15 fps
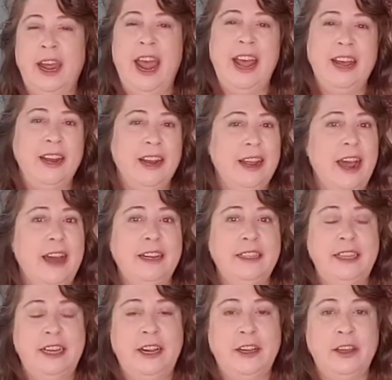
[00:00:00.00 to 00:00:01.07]
And I gotta
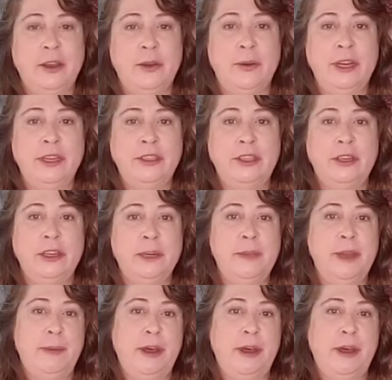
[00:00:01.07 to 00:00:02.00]
tell you, it took me